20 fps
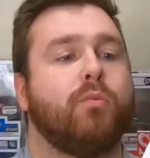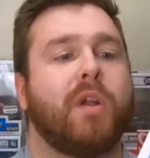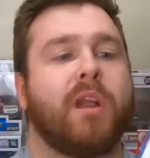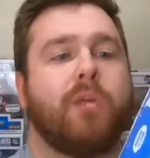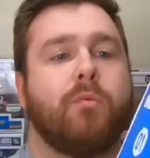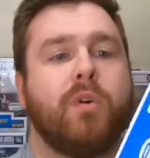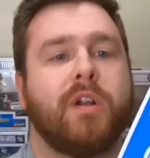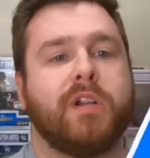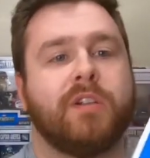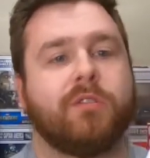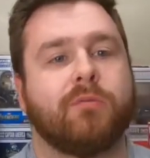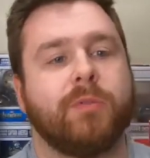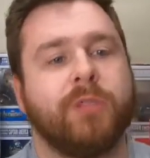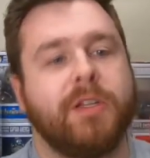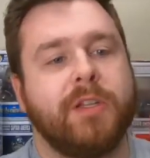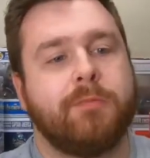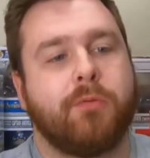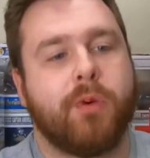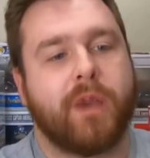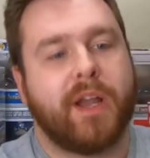what I wanted to
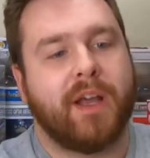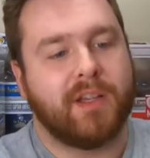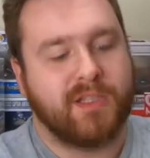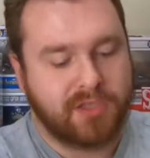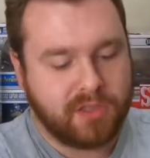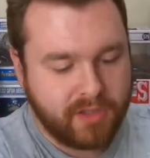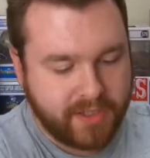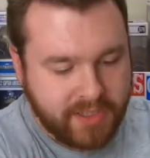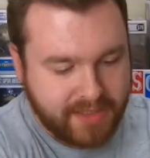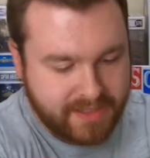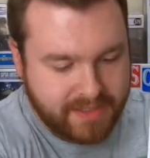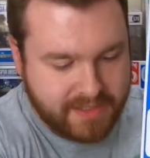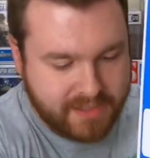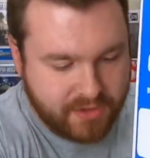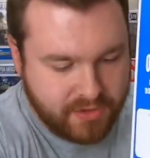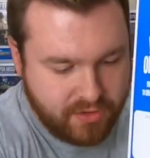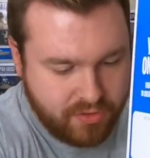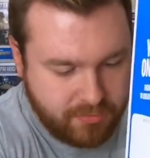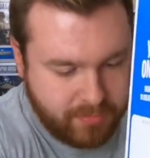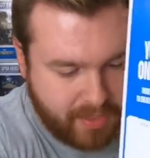really point out is look at this
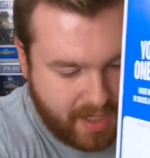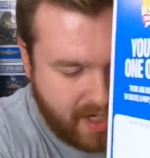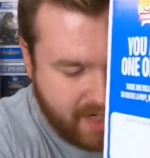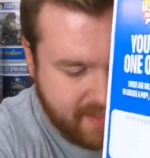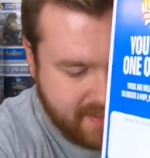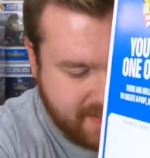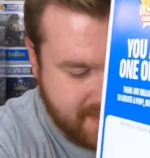new box